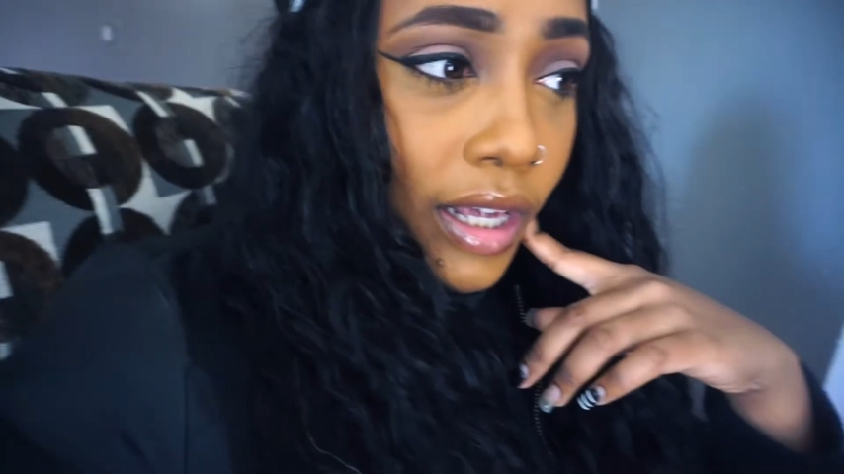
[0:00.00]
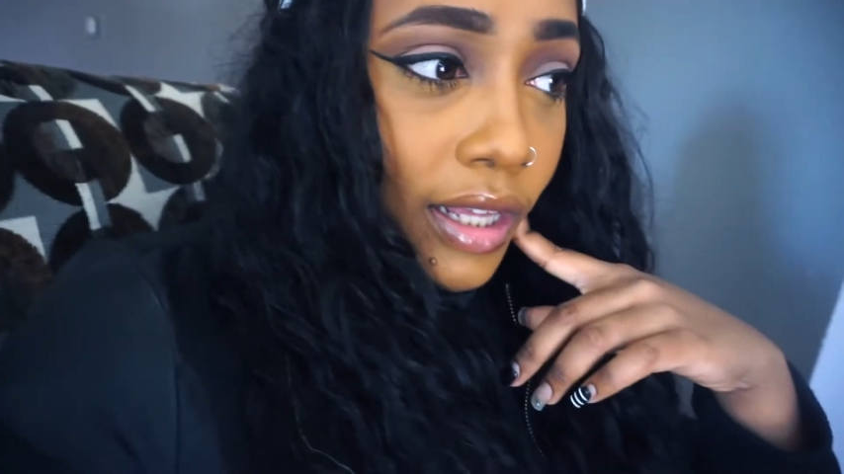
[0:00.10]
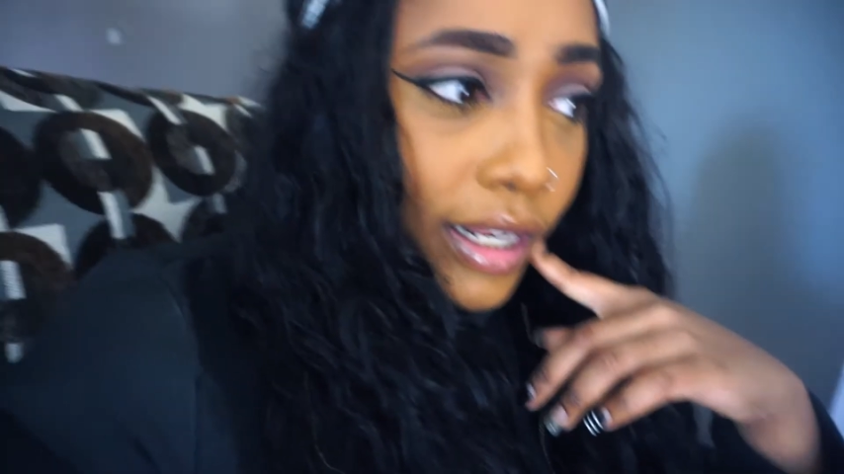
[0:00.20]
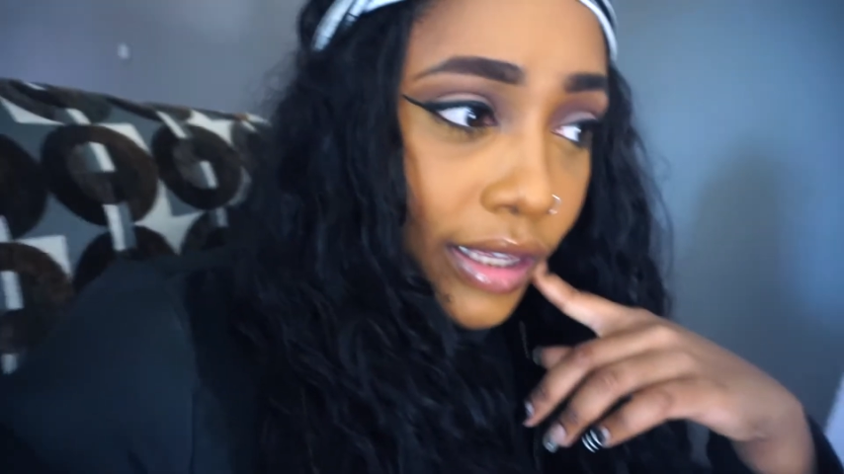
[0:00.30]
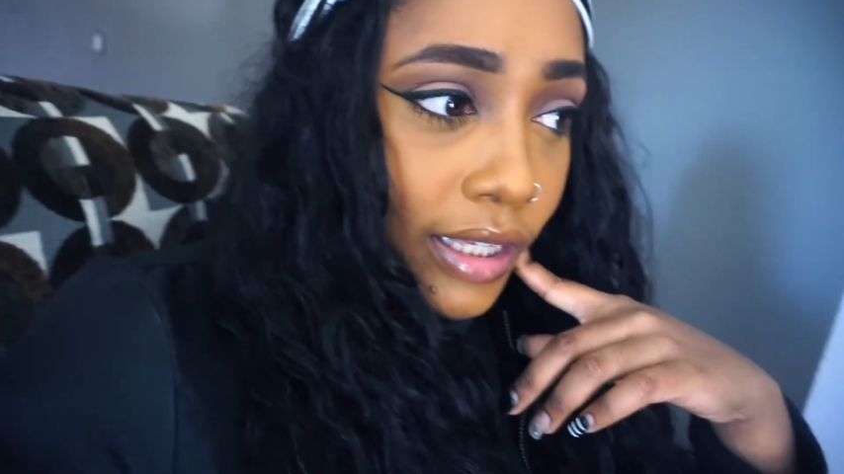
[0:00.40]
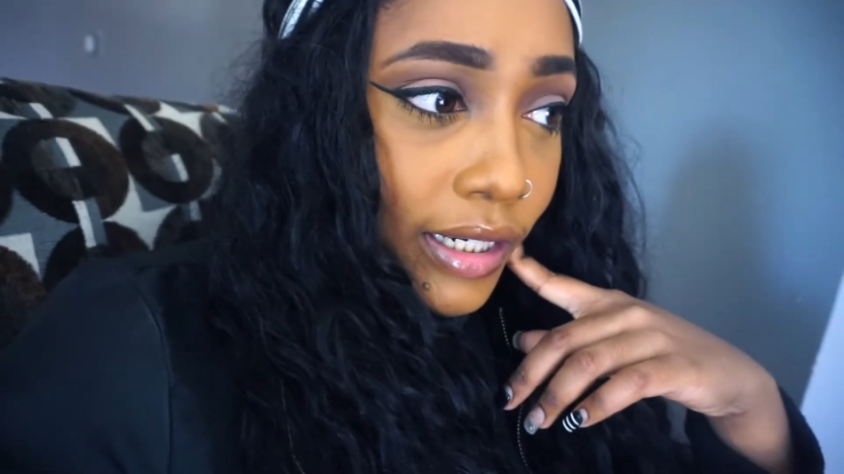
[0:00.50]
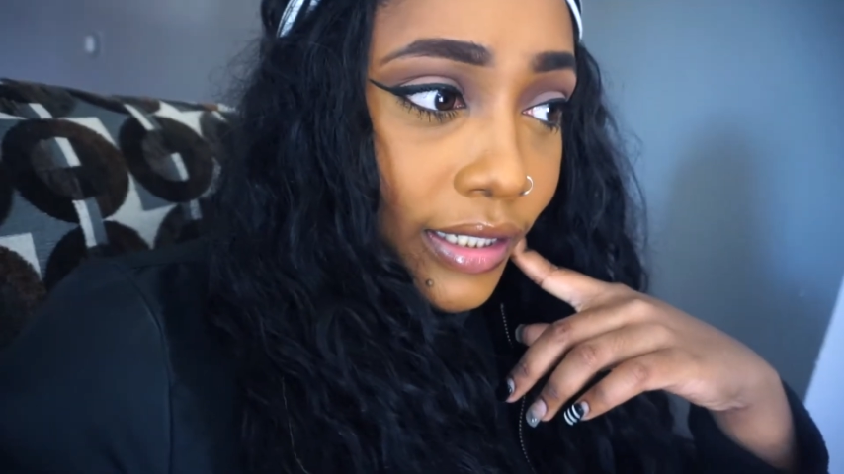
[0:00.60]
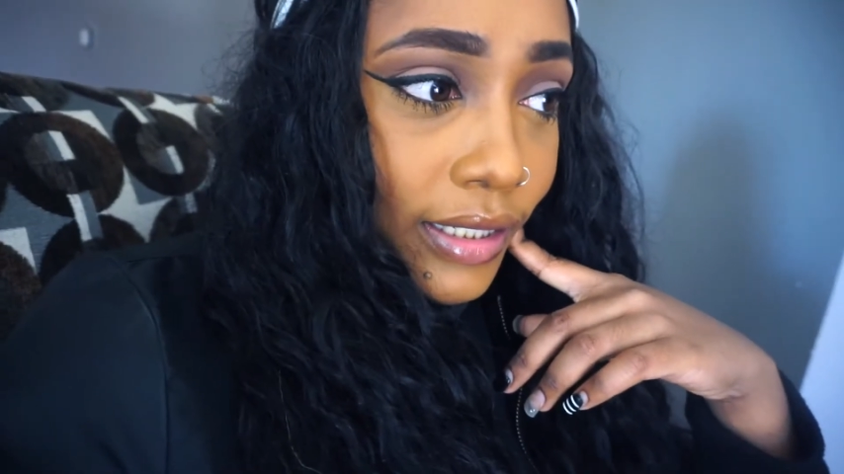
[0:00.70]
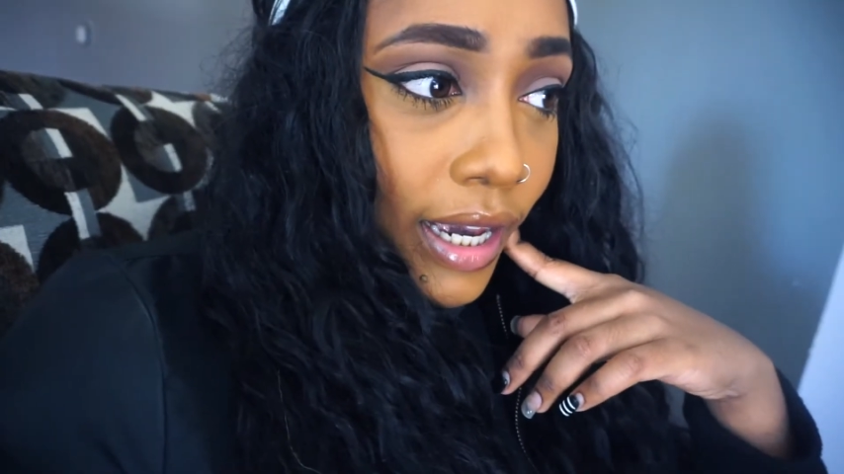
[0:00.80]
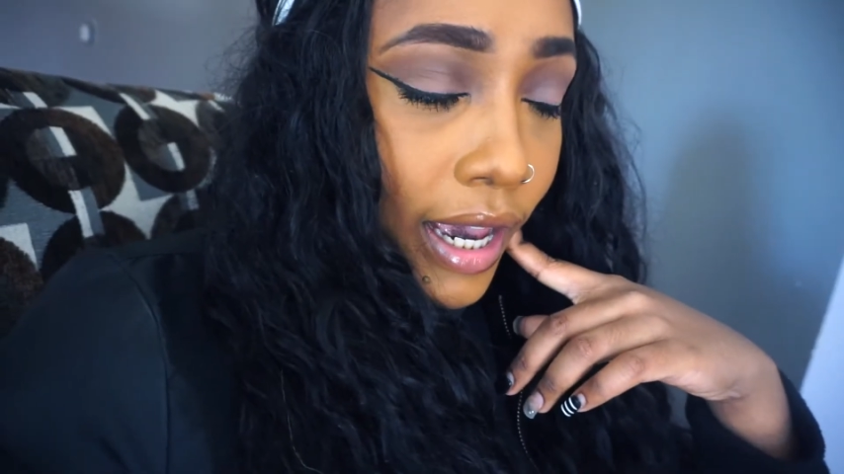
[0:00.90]
a lot of
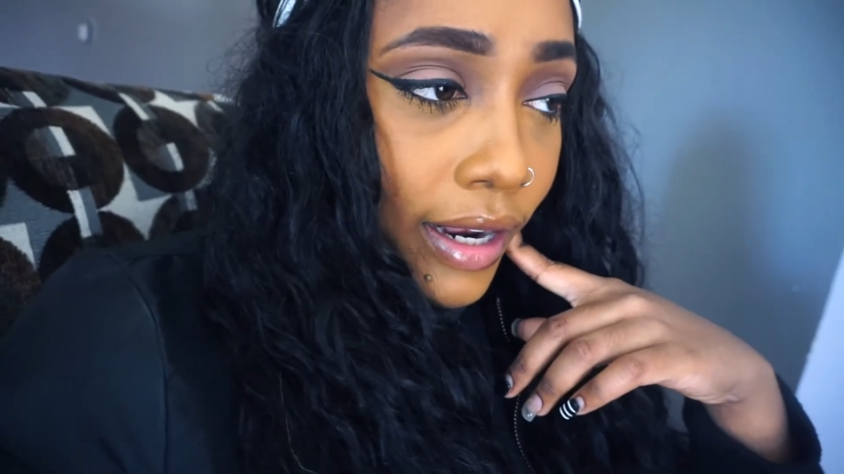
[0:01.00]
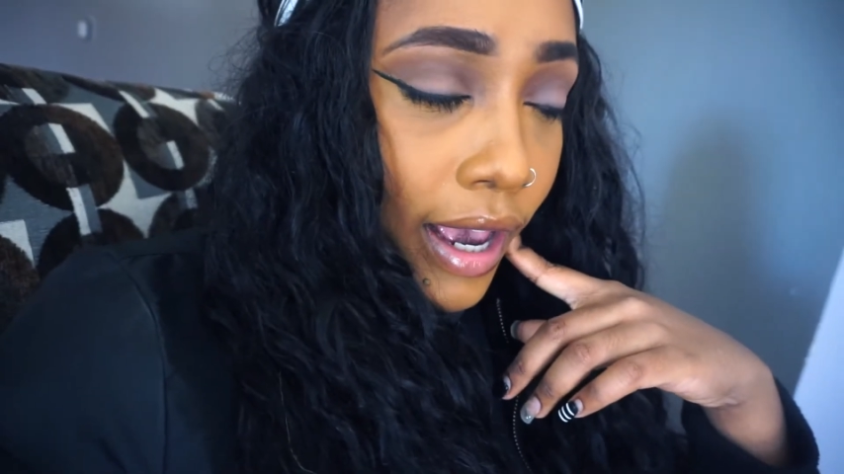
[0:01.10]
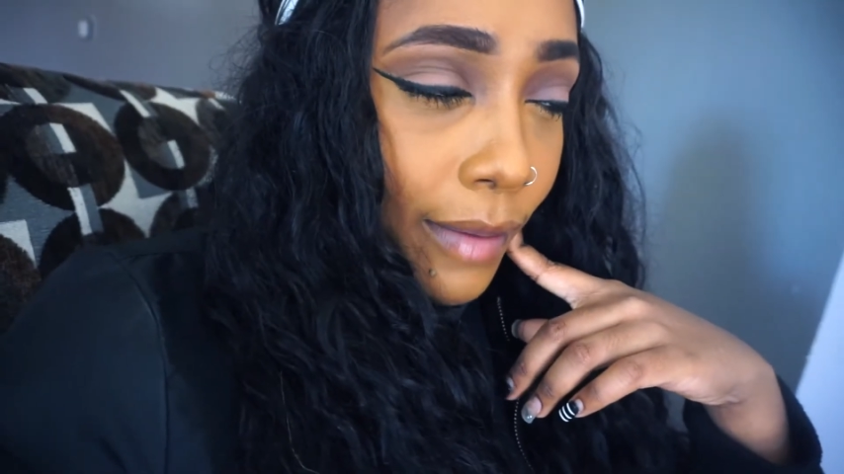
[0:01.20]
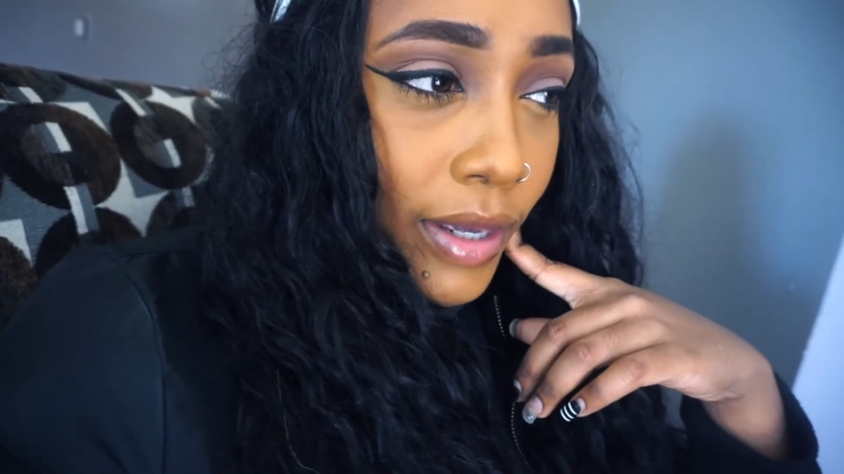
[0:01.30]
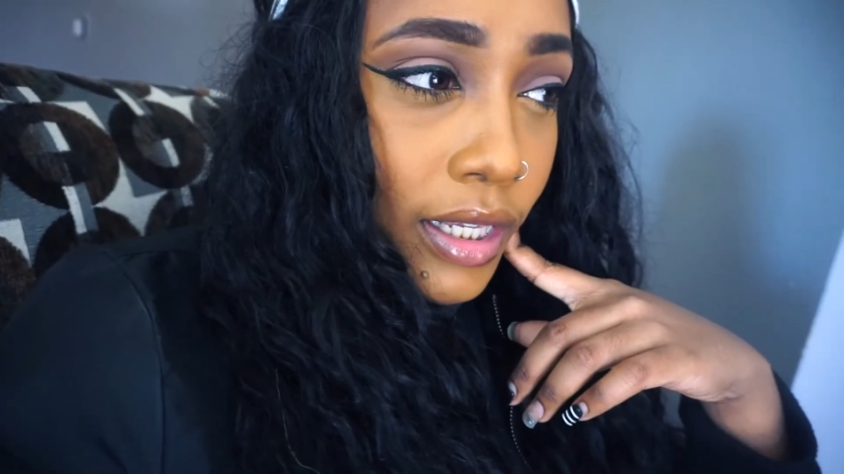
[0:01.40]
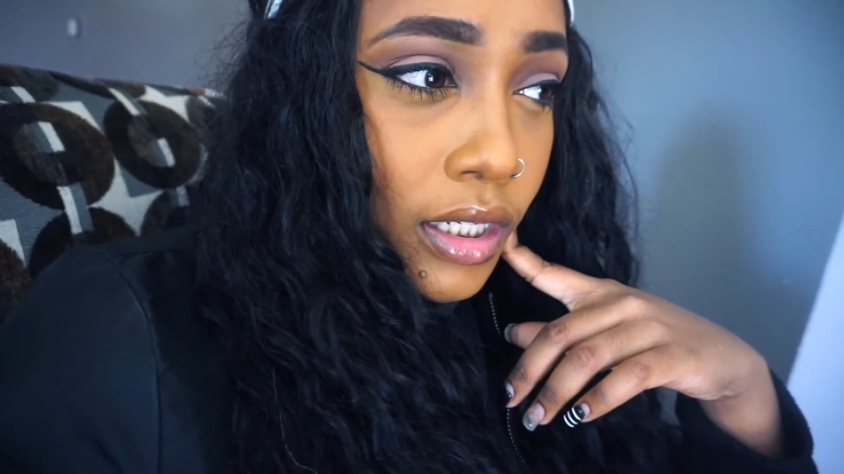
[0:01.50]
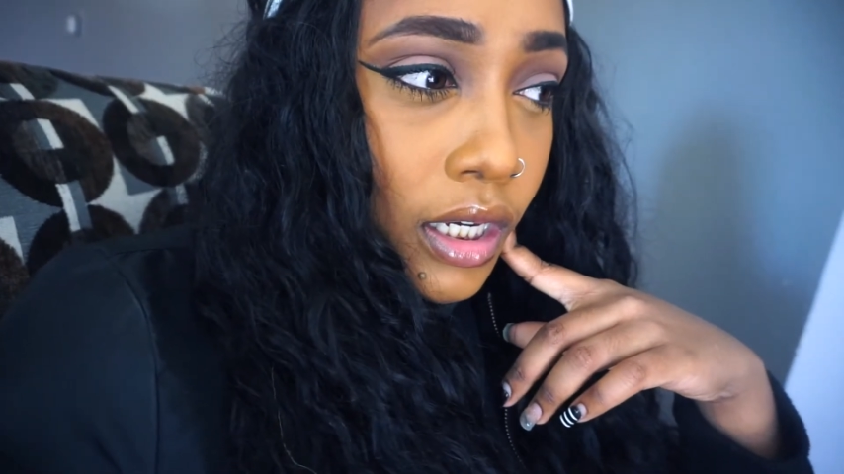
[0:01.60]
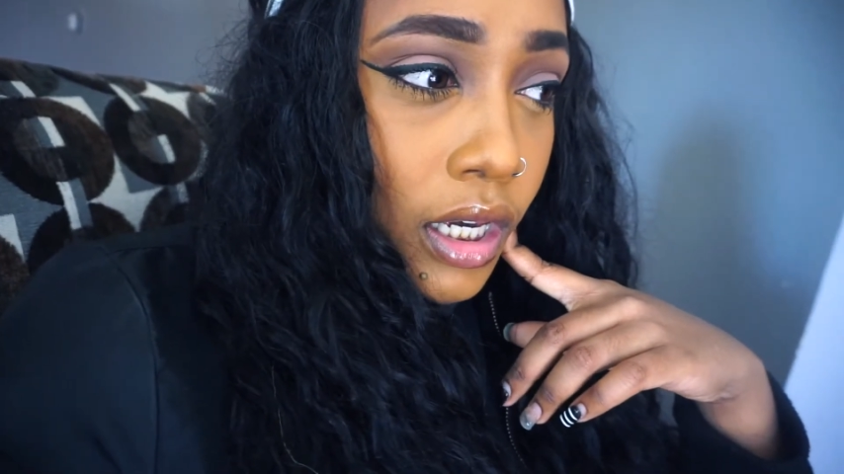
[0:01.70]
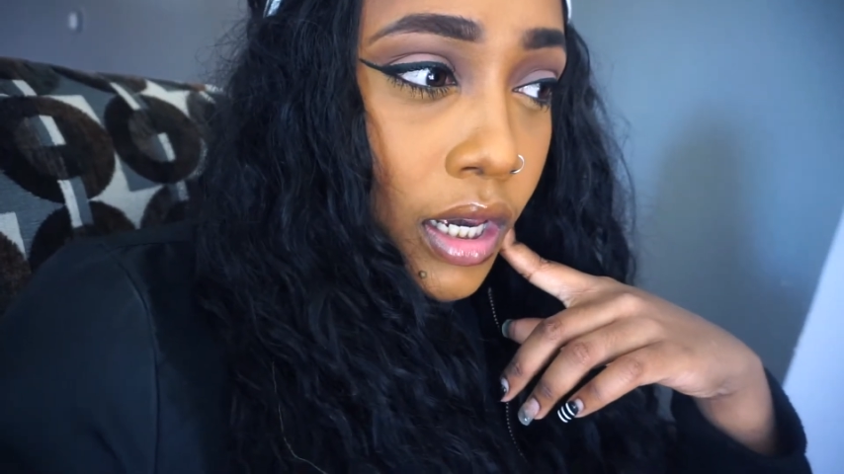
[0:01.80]
things that had happened,